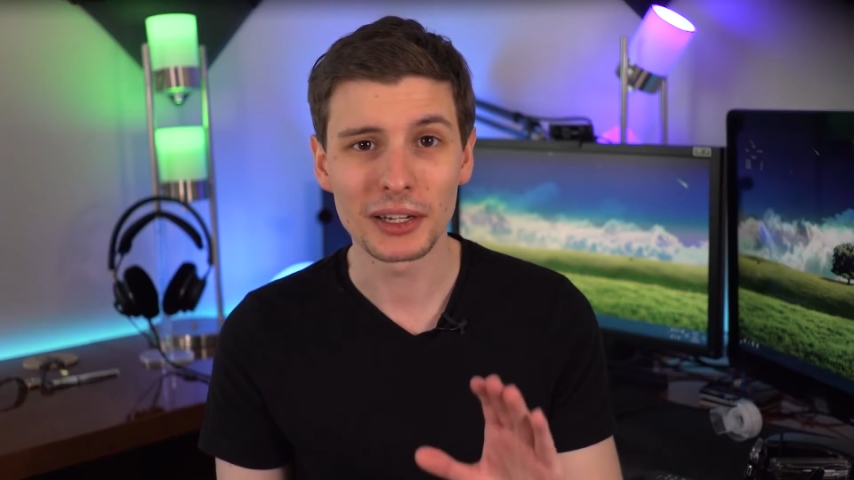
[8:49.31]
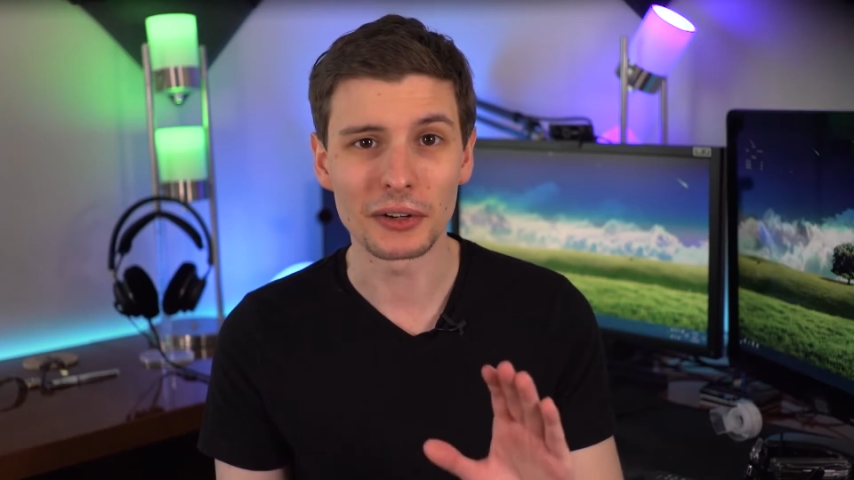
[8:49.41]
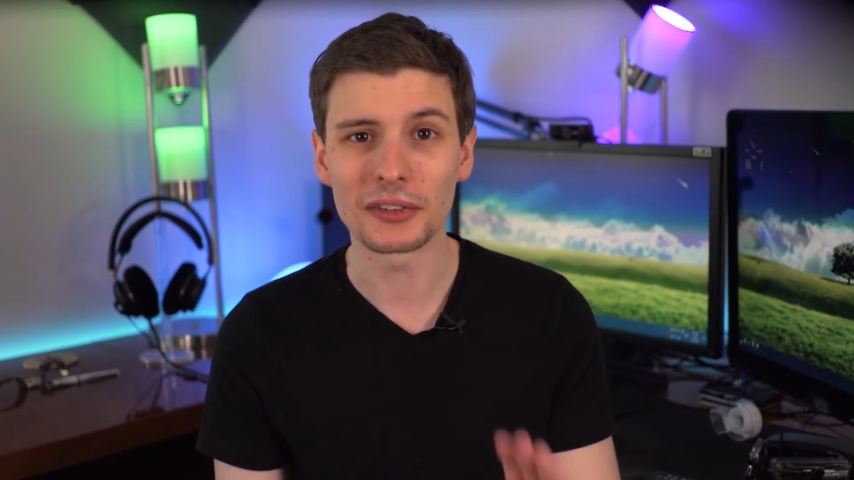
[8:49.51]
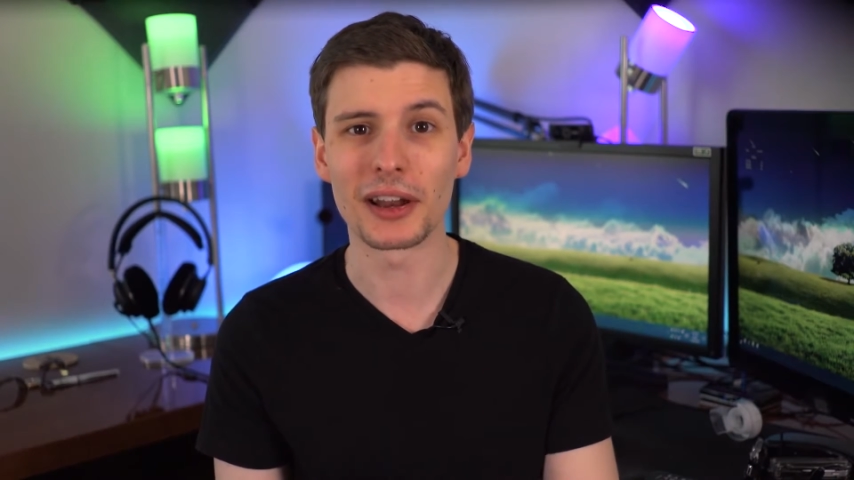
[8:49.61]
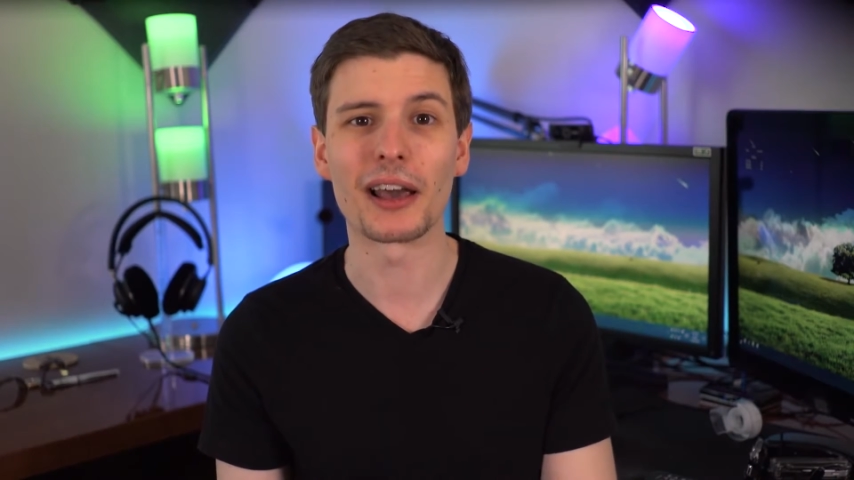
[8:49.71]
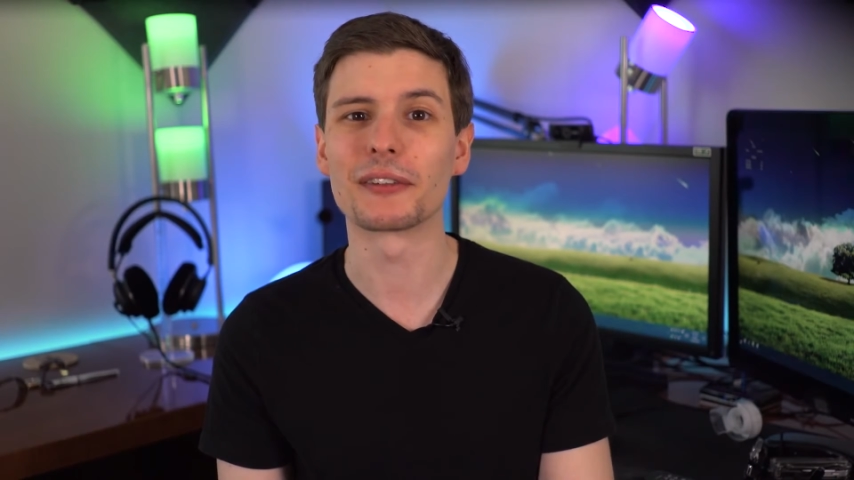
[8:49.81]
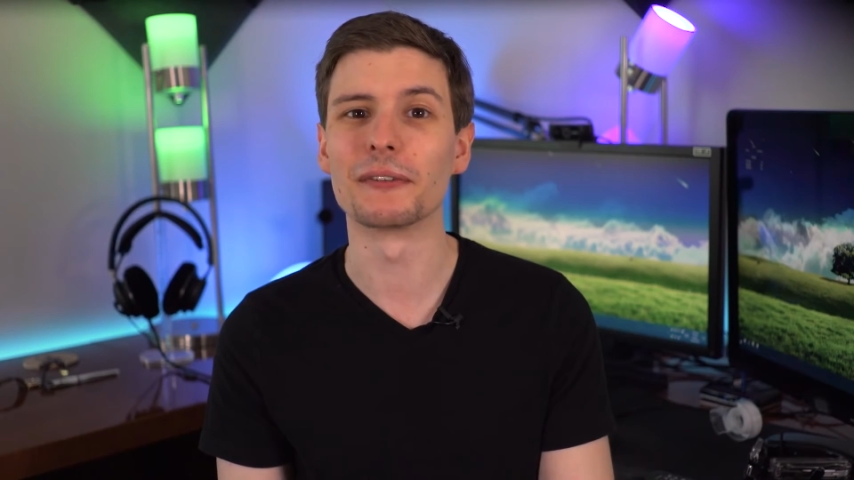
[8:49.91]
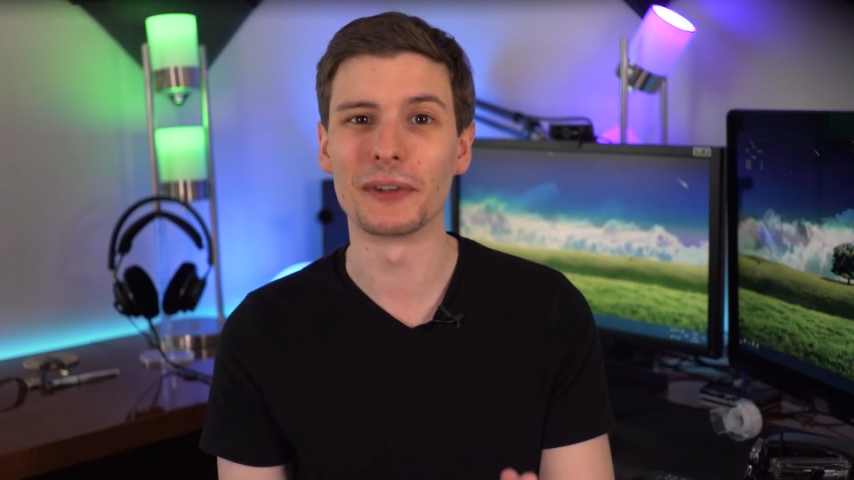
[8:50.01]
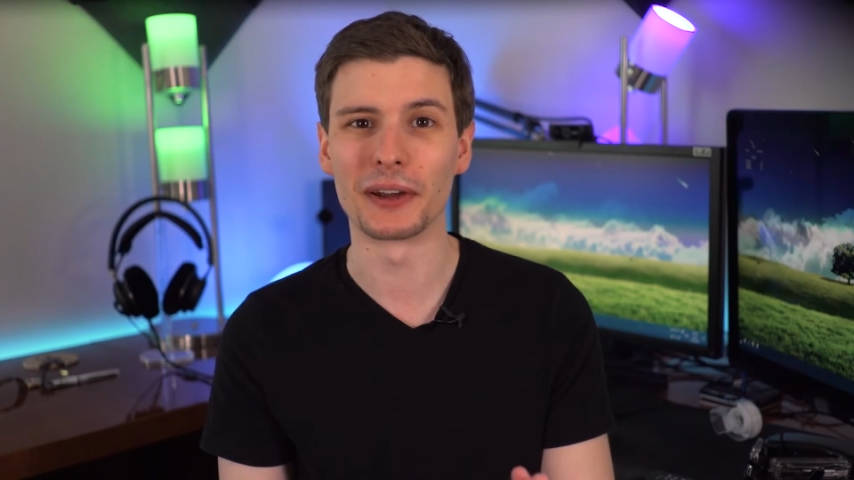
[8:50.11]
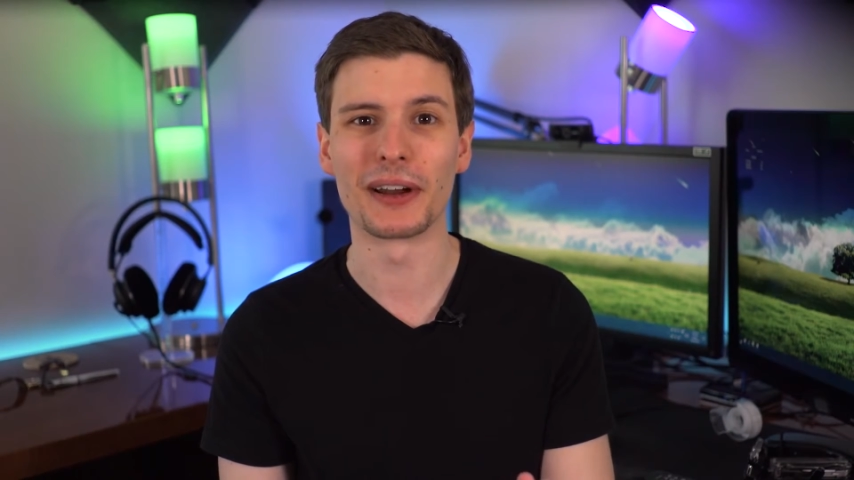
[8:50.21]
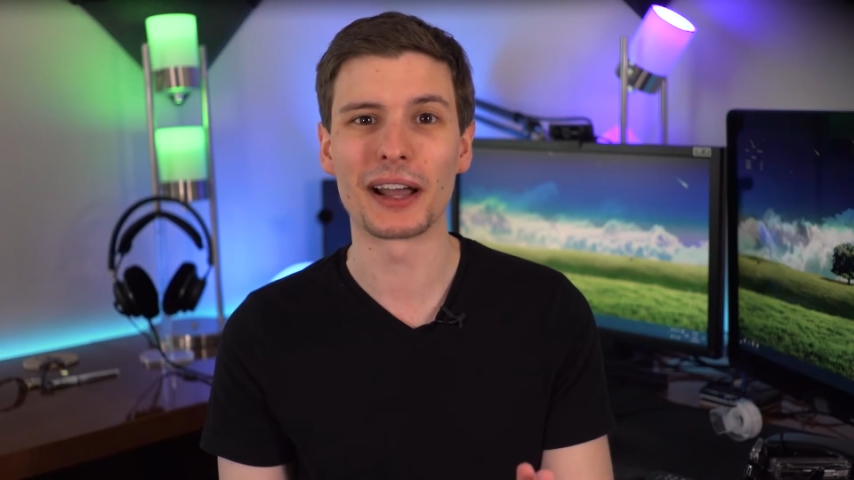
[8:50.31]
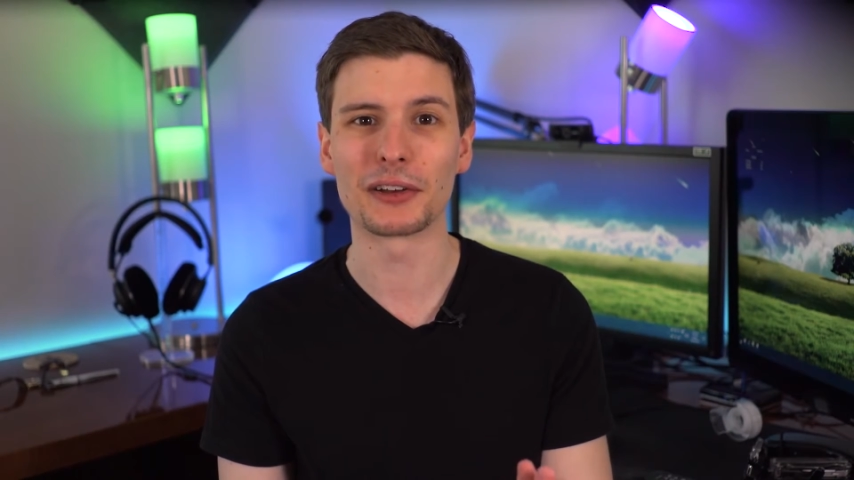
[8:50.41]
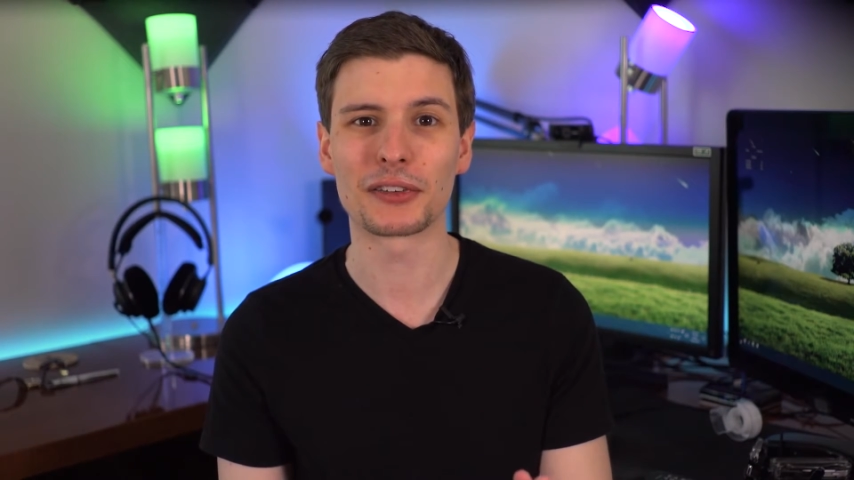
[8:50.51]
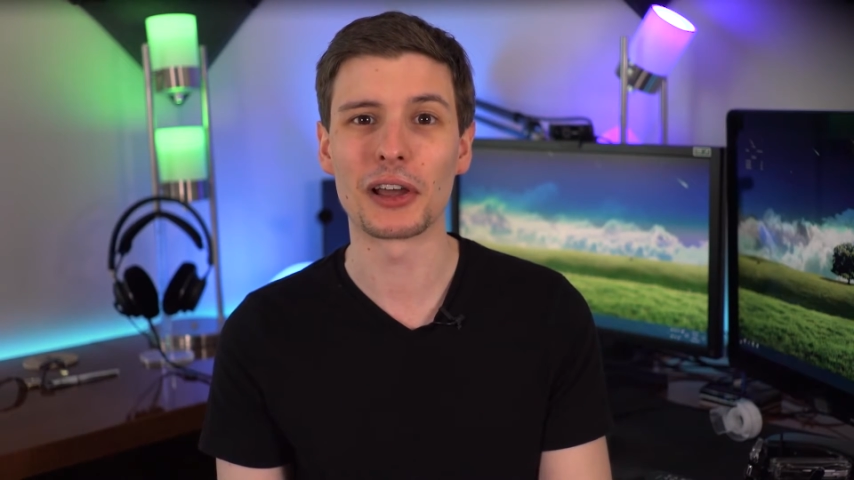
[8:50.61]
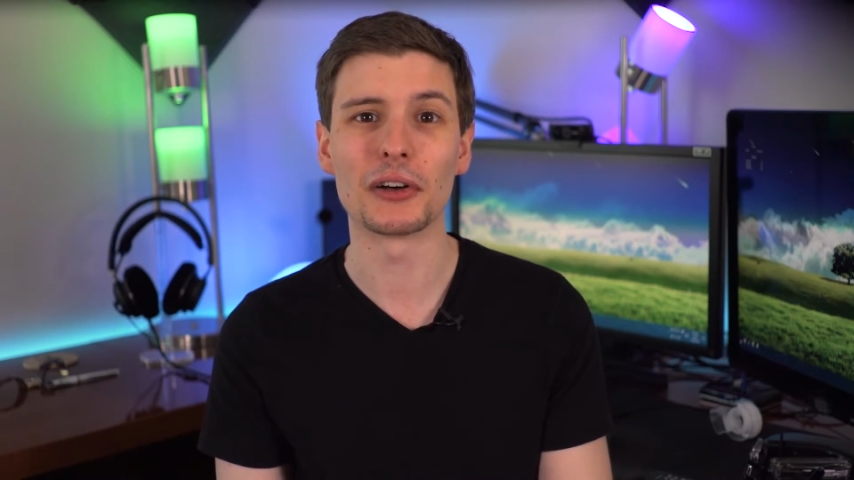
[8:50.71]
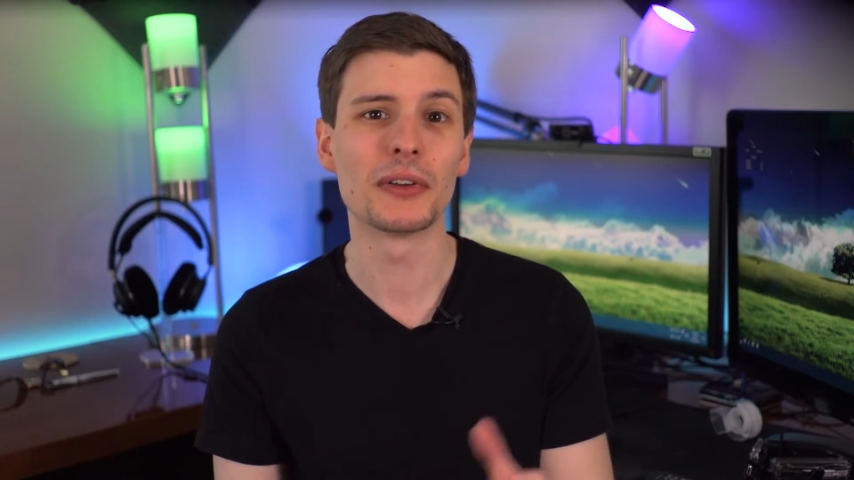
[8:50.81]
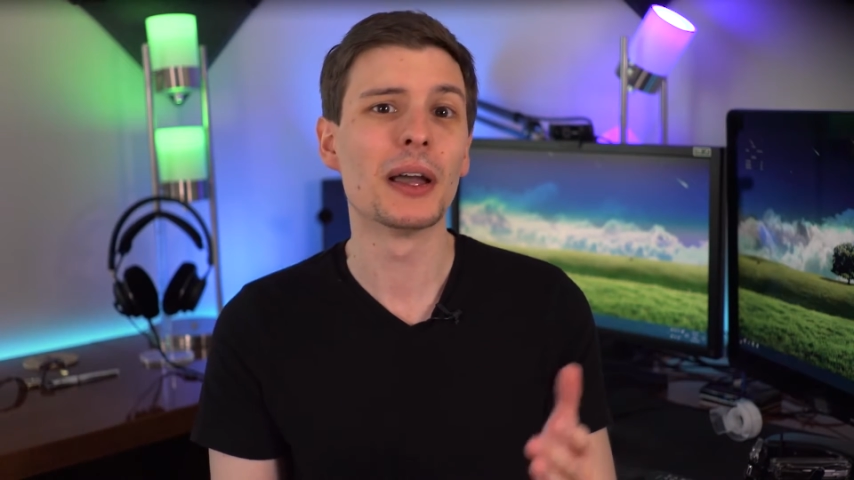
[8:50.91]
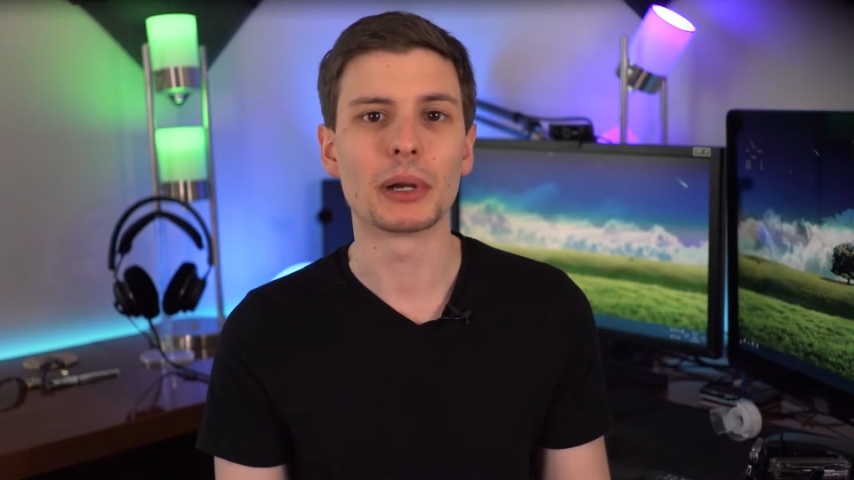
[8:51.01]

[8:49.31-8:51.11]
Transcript: you're just gonna have to figure it out yourself,